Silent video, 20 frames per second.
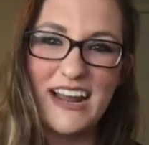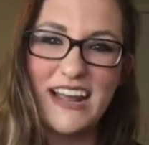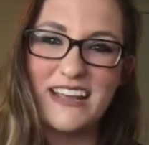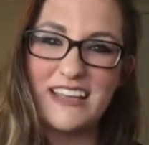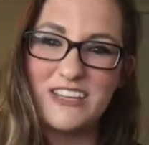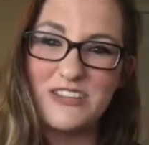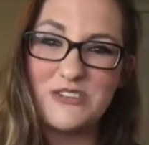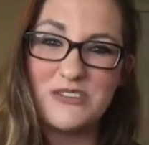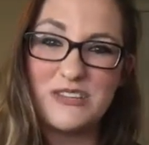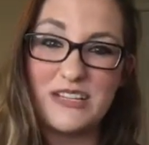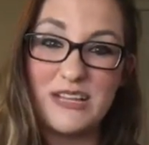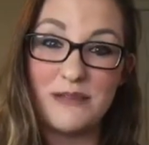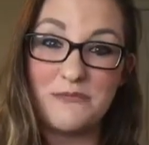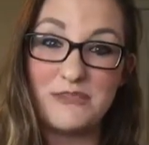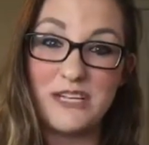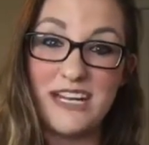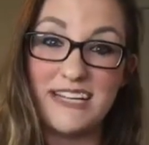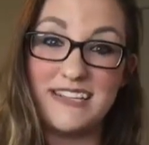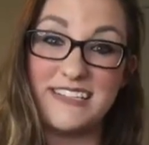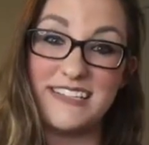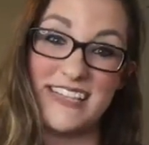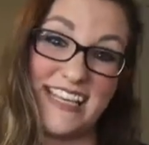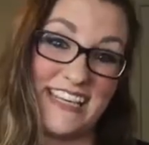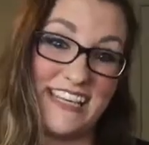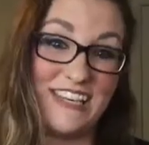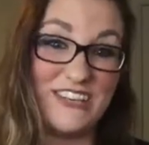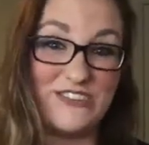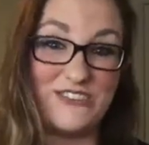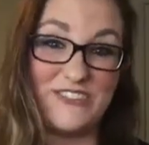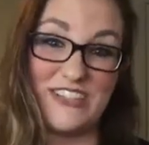I use Snapchat to
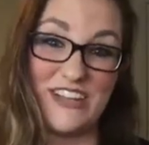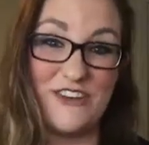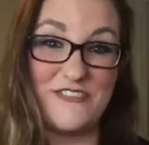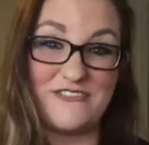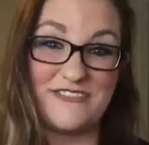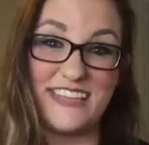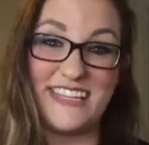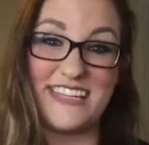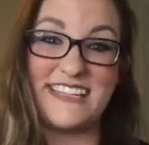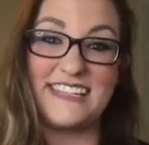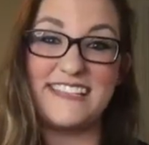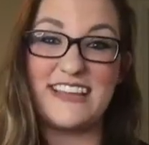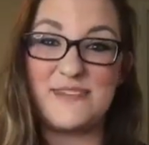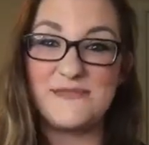take cute selfies.